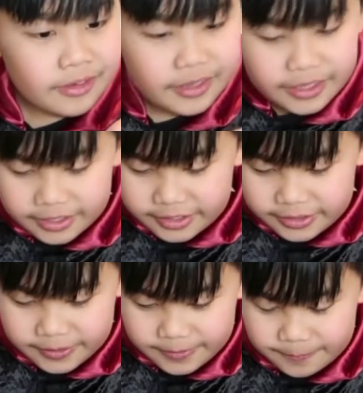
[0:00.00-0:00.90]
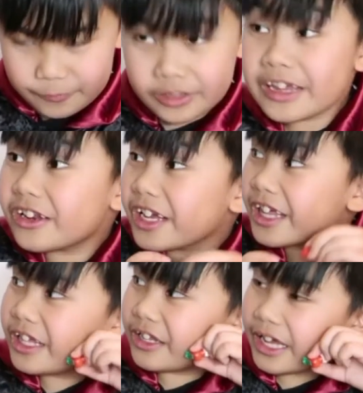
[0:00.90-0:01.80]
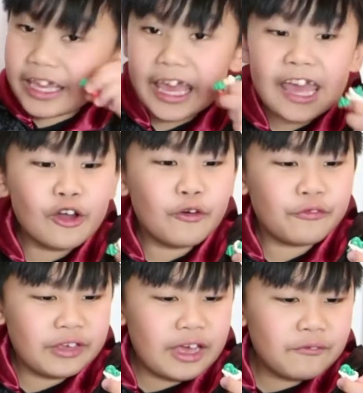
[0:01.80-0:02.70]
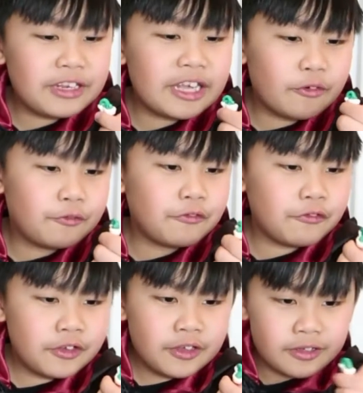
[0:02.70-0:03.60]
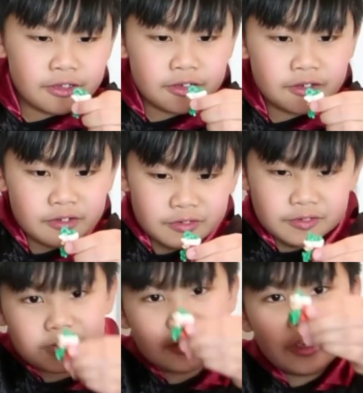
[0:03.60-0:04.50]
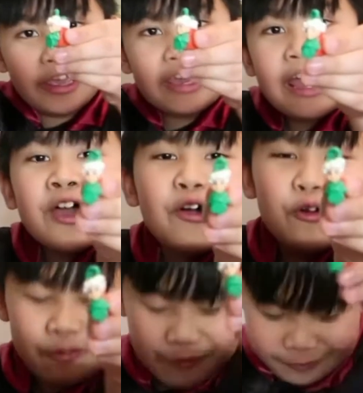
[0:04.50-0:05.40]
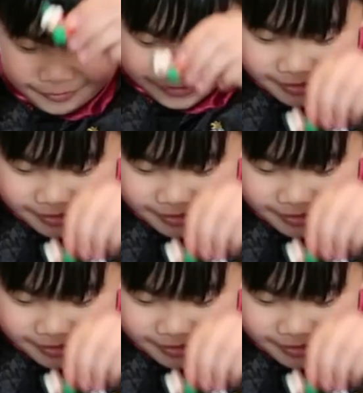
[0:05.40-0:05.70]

A, um, what's that again? A elf, we have an elf. A elf.